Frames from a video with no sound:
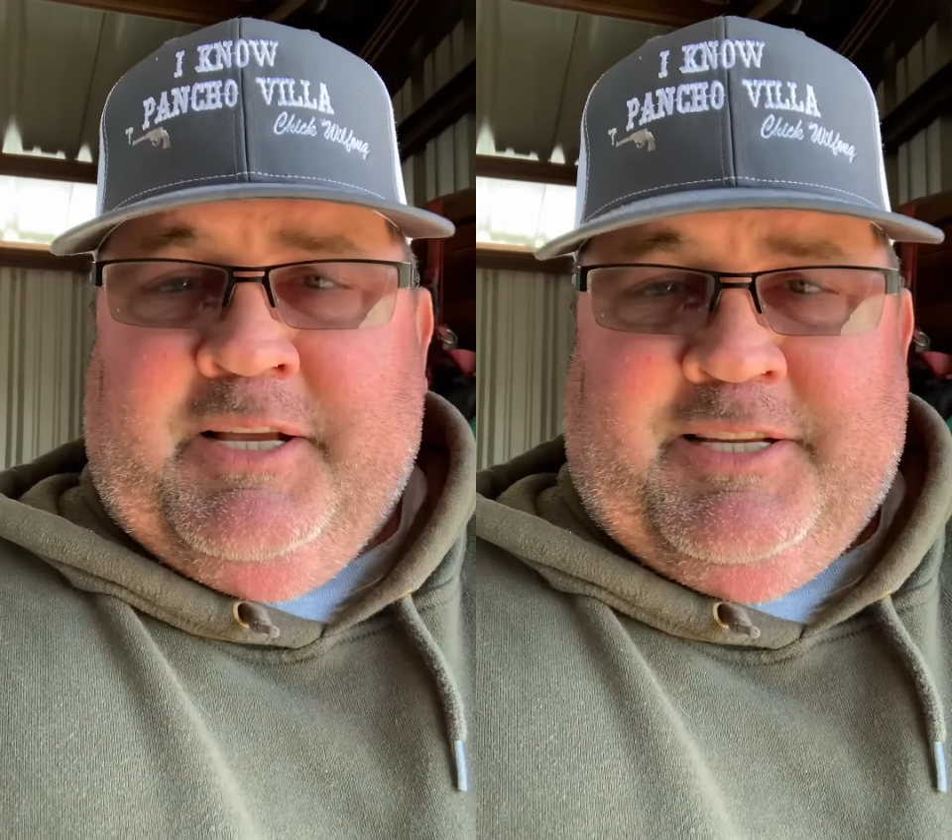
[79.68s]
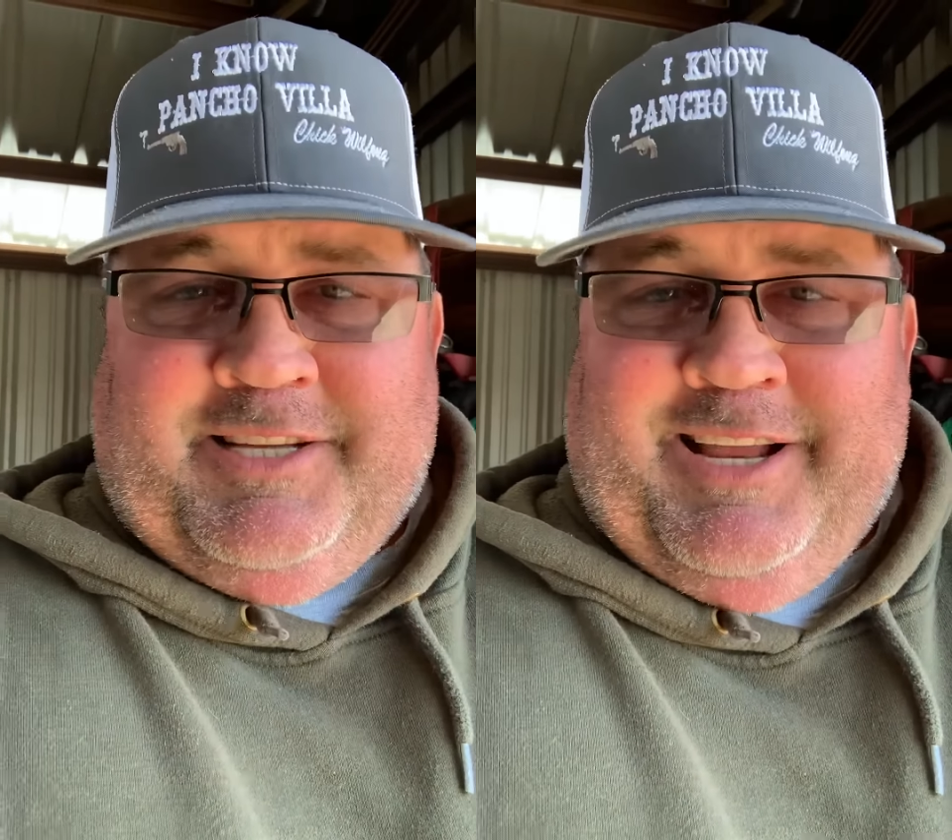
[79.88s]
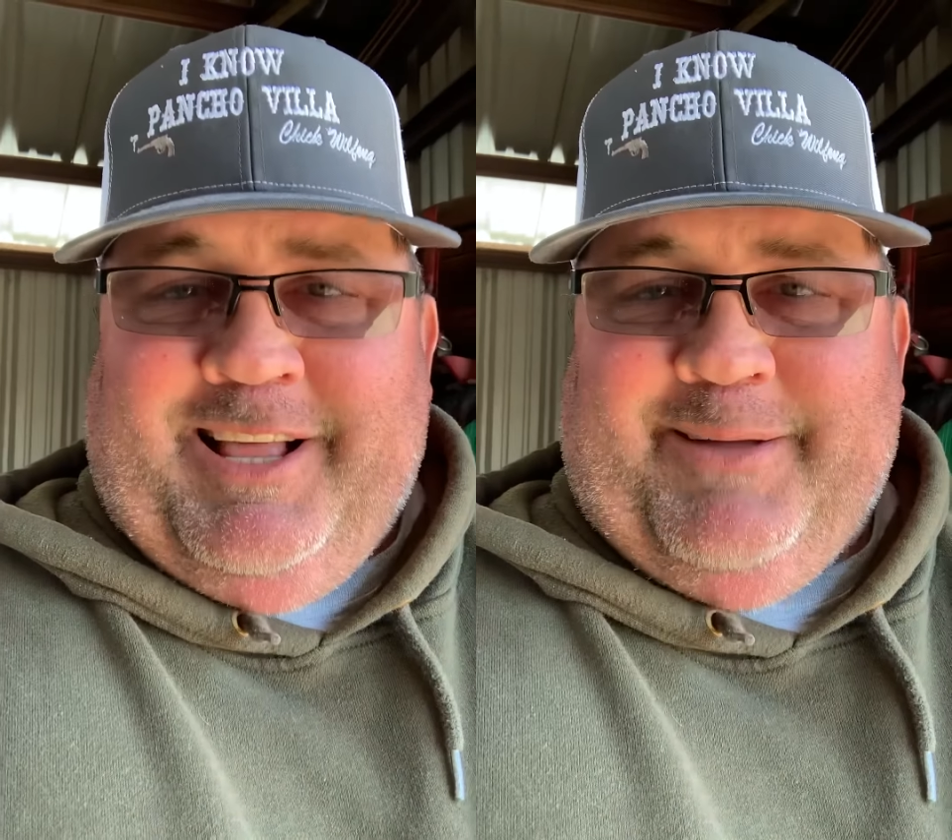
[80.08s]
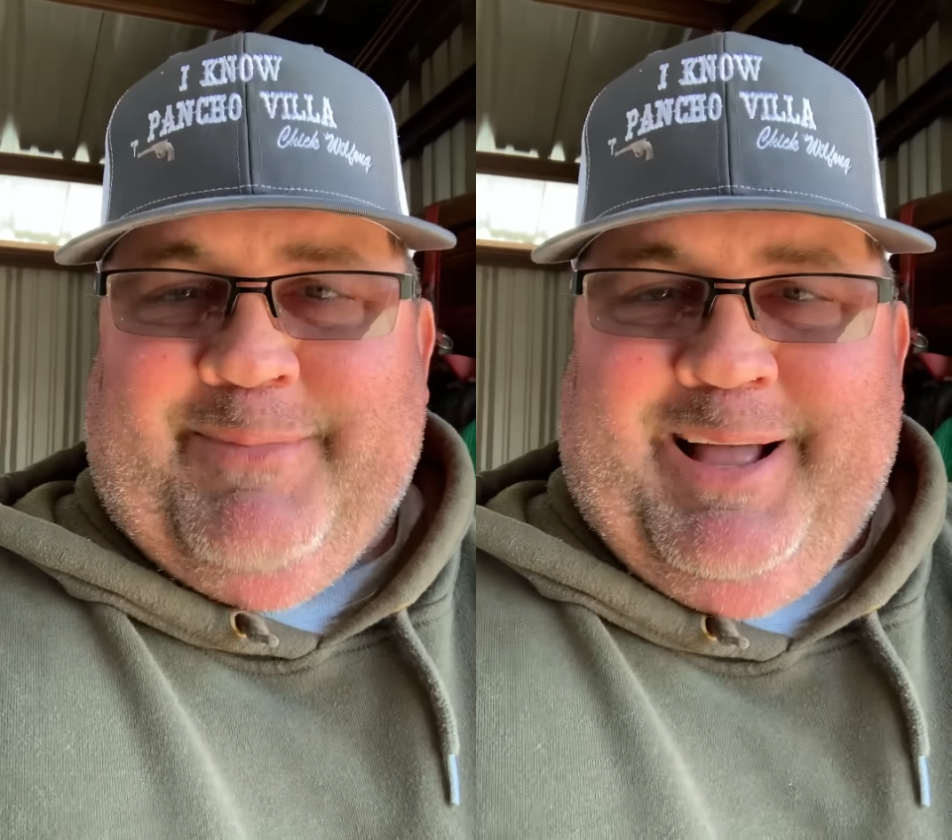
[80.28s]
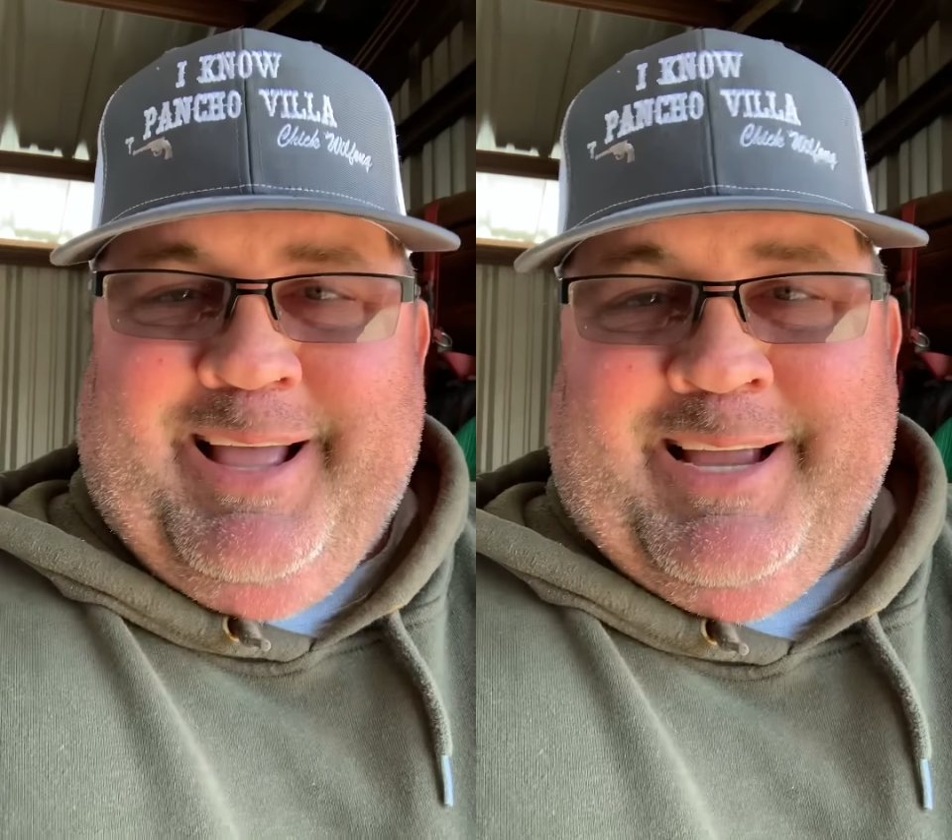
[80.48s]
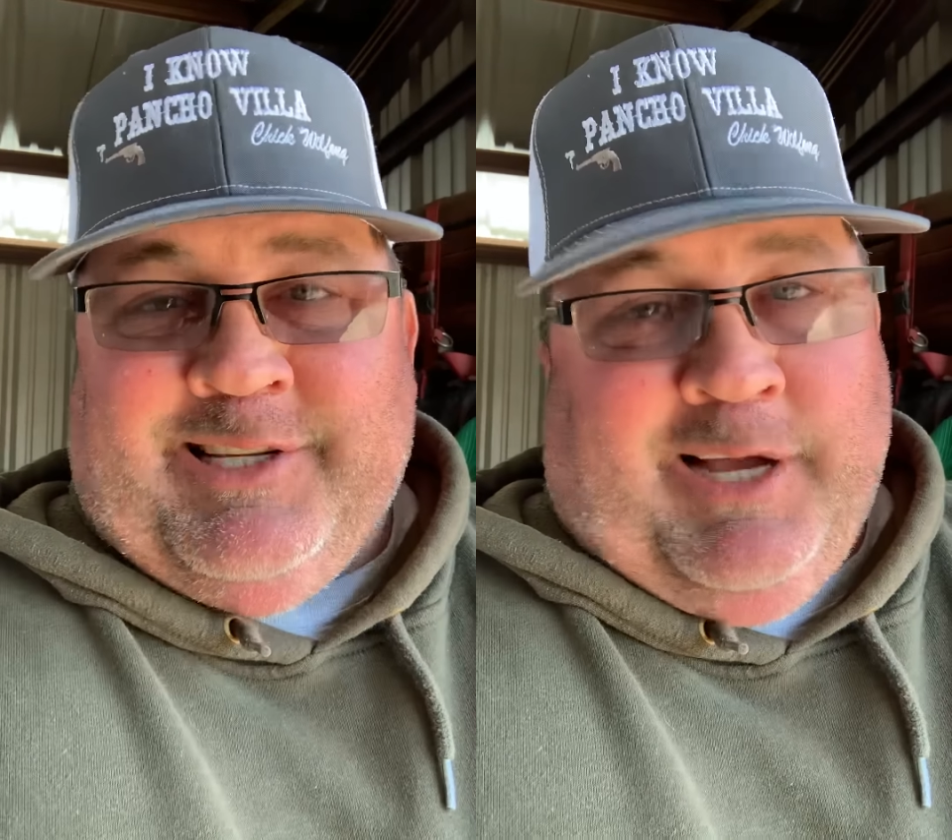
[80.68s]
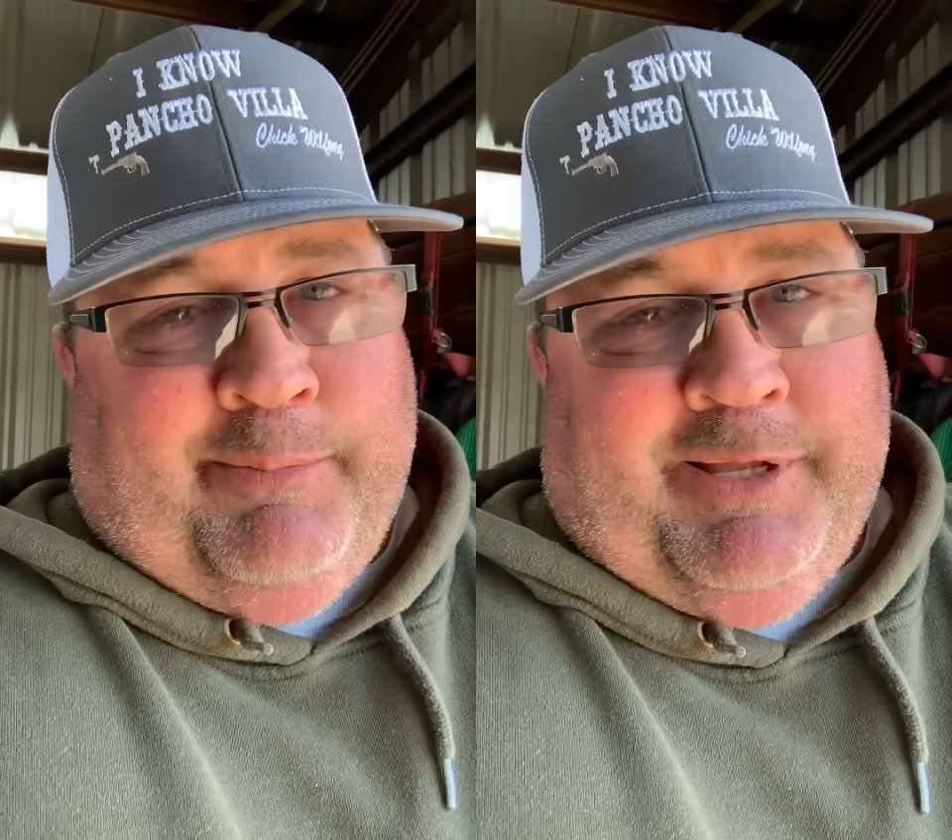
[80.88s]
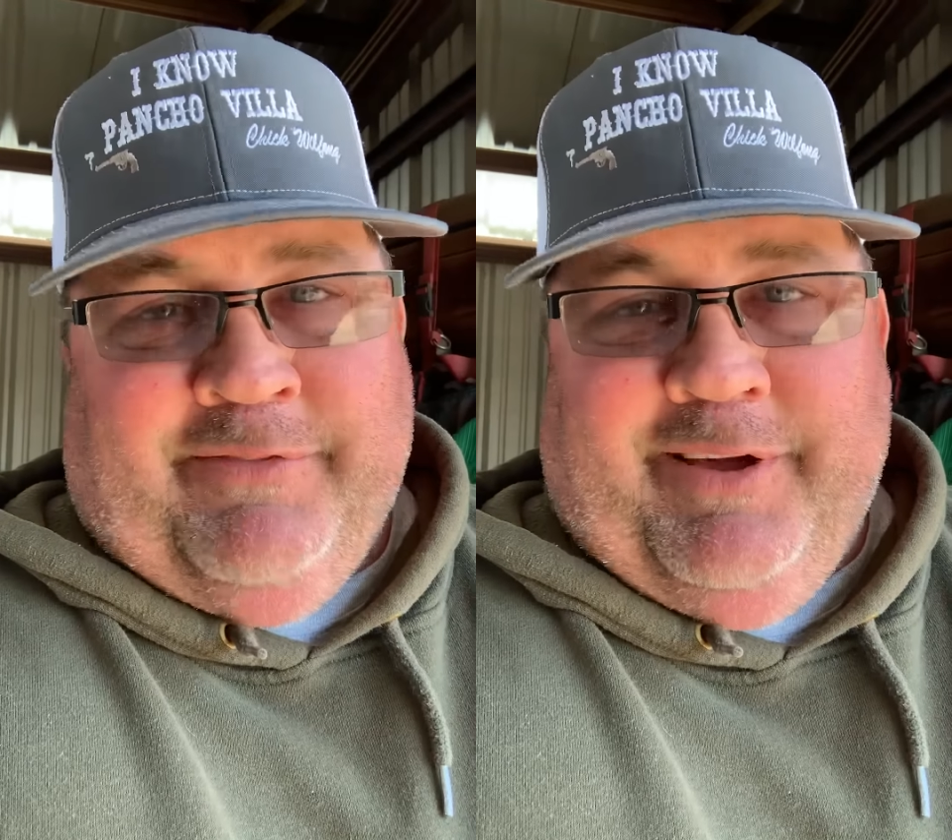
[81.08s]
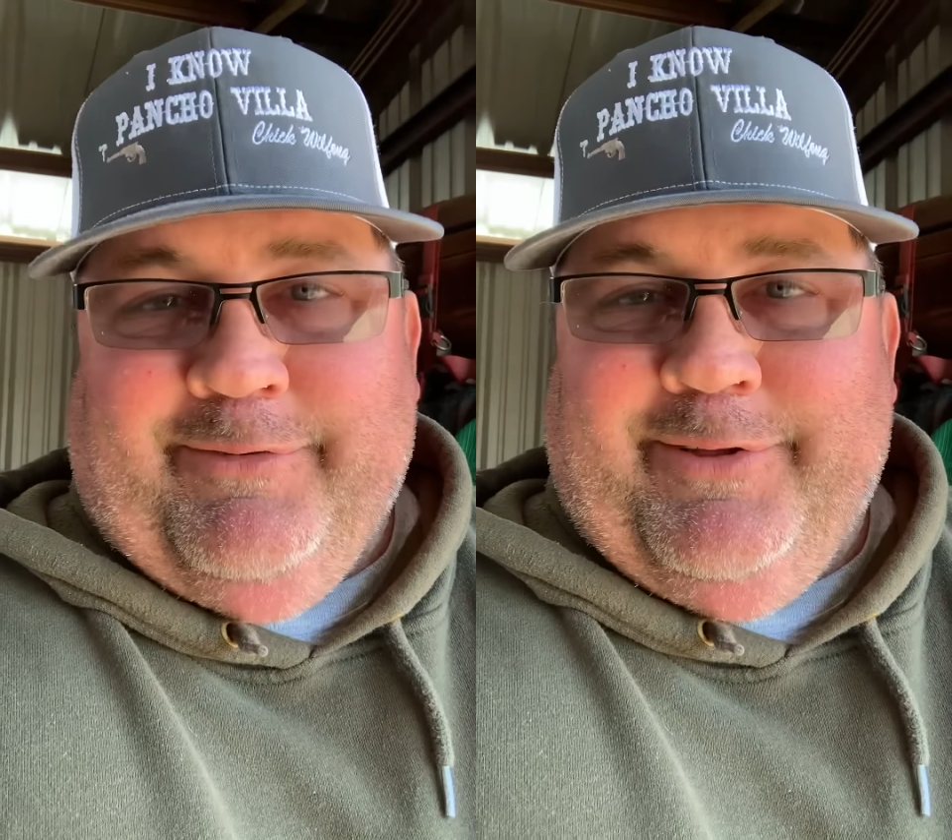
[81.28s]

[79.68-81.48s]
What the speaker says: Said, hell, at my age, I believe I'd